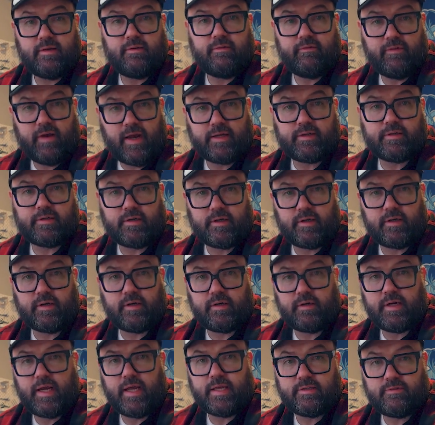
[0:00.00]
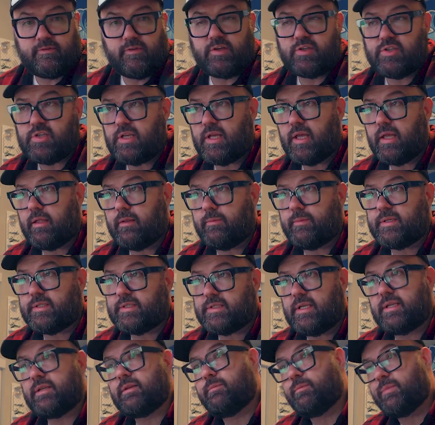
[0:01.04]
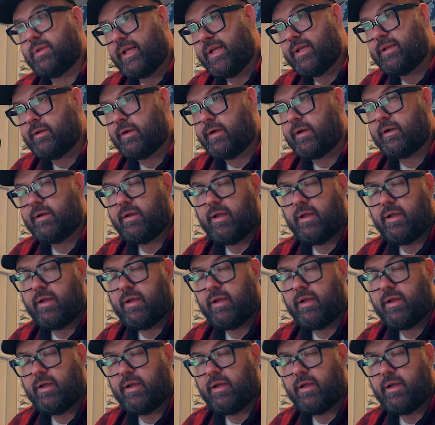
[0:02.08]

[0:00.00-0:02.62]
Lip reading: vector SVG elements into Blender,